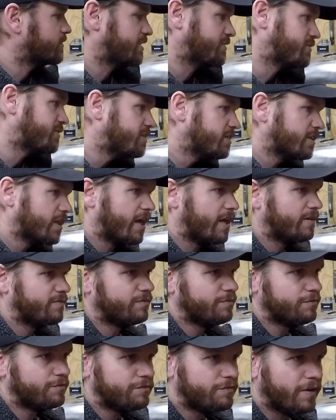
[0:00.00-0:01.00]
Seen a lot of
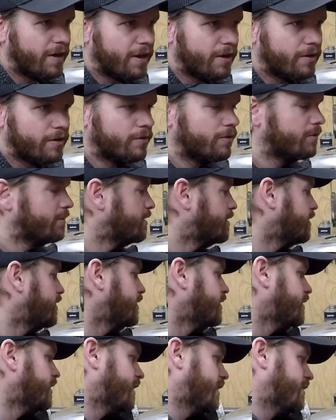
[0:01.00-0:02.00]
them fail.
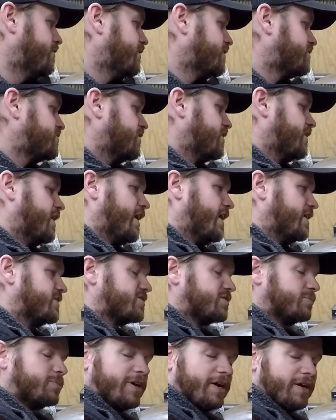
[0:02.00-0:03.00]
And this thing had
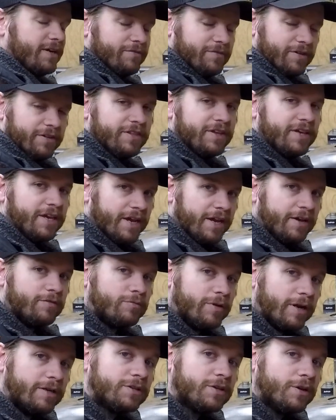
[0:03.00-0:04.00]
some kind of, I think it had
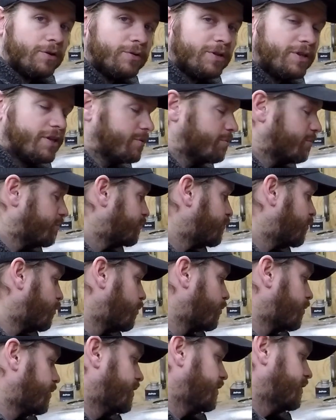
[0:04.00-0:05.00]
red coat in it
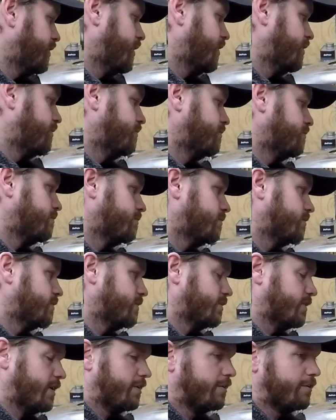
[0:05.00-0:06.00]
before, and
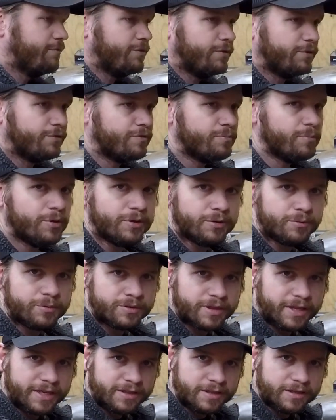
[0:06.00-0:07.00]
I don't know if you were familiar with
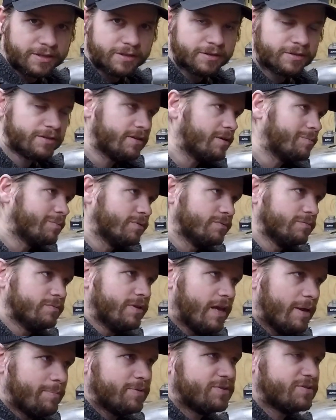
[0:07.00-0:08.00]
like the couple
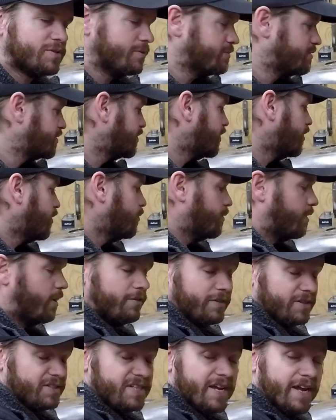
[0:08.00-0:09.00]
episodes ago on
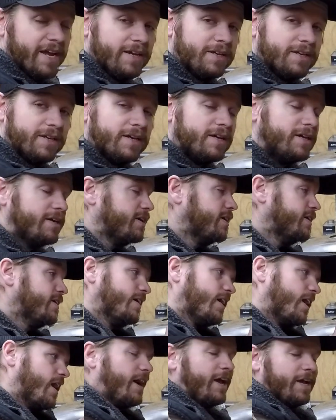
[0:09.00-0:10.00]
the tank.
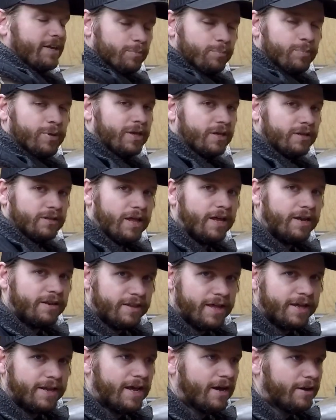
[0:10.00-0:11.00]
I had to pick a lot of
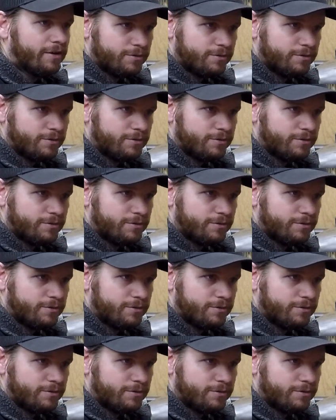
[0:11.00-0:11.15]
that out. It